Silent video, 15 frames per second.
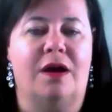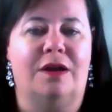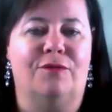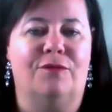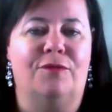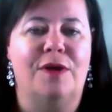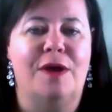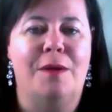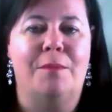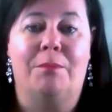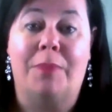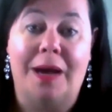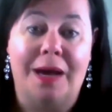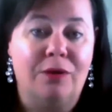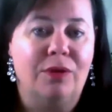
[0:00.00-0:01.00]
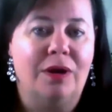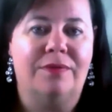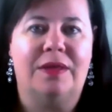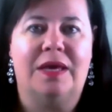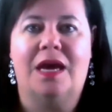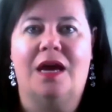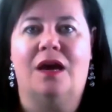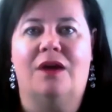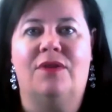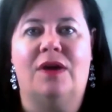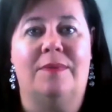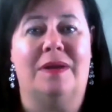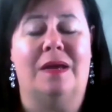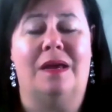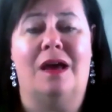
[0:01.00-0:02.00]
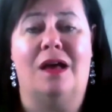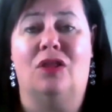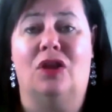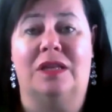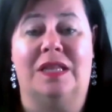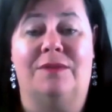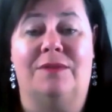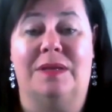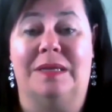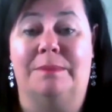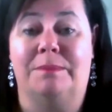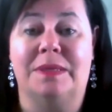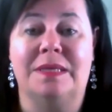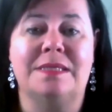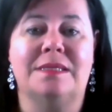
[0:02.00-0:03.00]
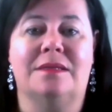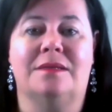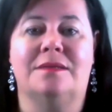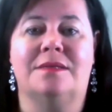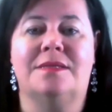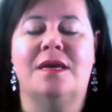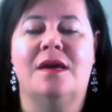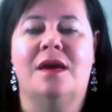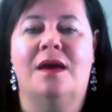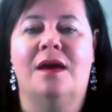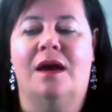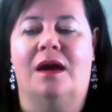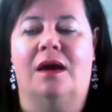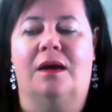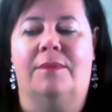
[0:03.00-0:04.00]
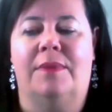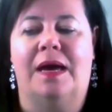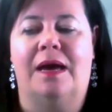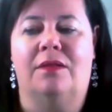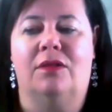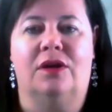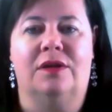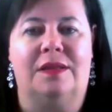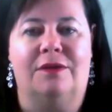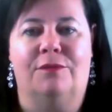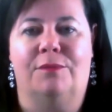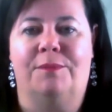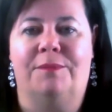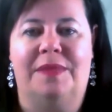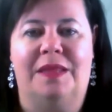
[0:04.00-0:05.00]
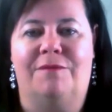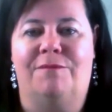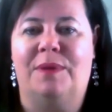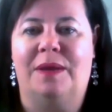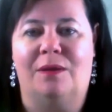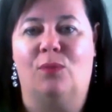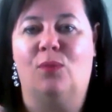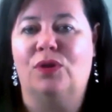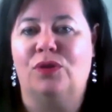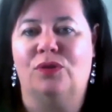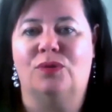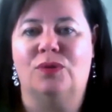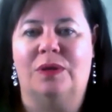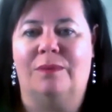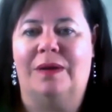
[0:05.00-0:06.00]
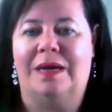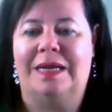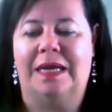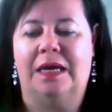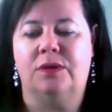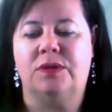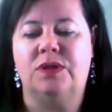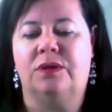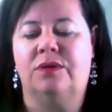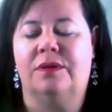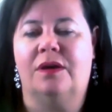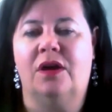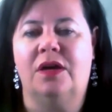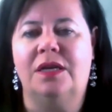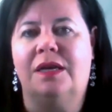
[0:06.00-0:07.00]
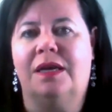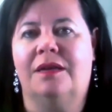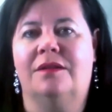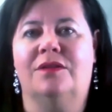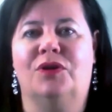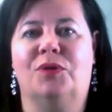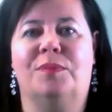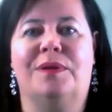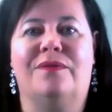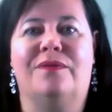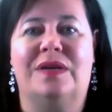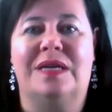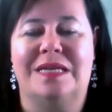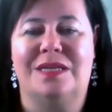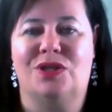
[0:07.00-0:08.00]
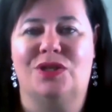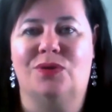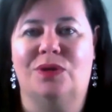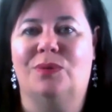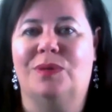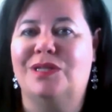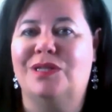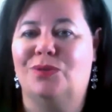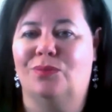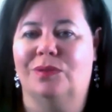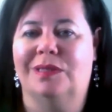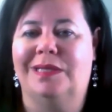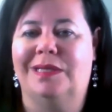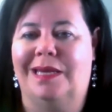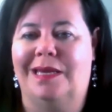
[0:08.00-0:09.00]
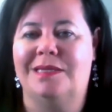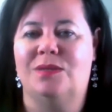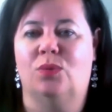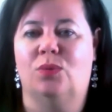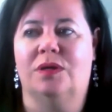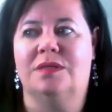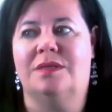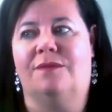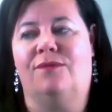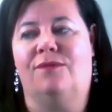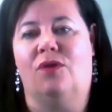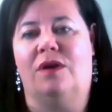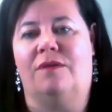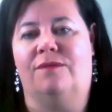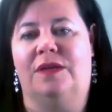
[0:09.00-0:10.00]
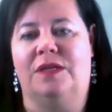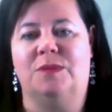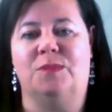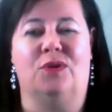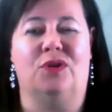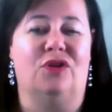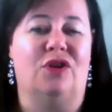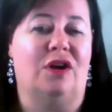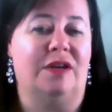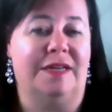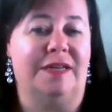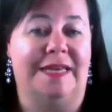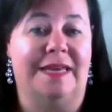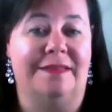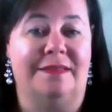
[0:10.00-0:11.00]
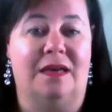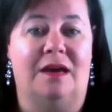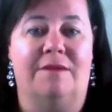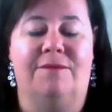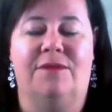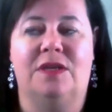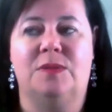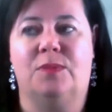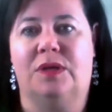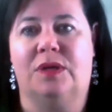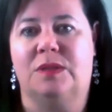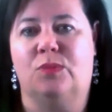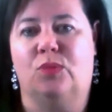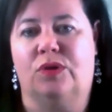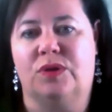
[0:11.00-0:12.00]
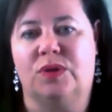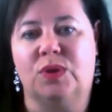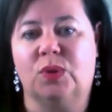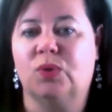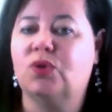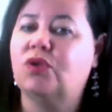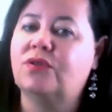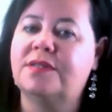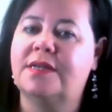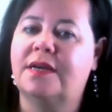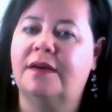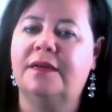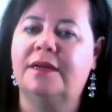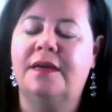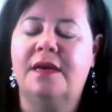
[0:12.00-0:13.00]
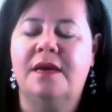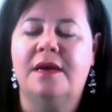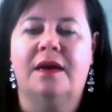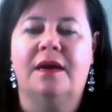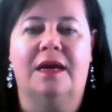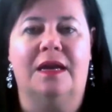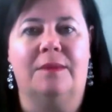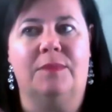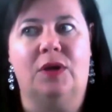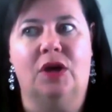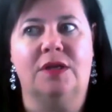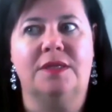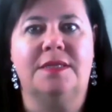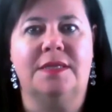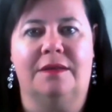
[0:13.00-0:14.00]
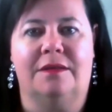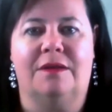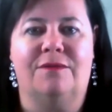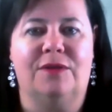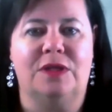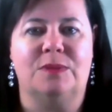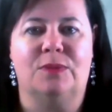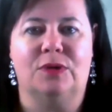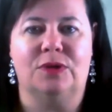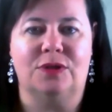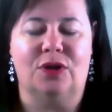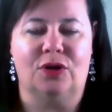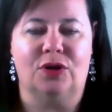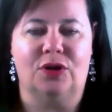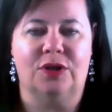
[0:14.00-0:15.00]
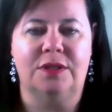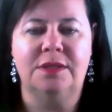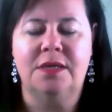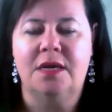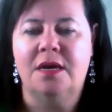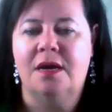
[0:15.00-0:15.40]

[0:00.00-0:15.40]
kind of background they have, how long they've been in business, how long they've been at what they're doing right now. So you can kind of get a little bit of a history, which is really nice. Whereas if you're on Facebook, you're not going to get that. Facebook is more the social side. And I'm not saying that Facebook's not good,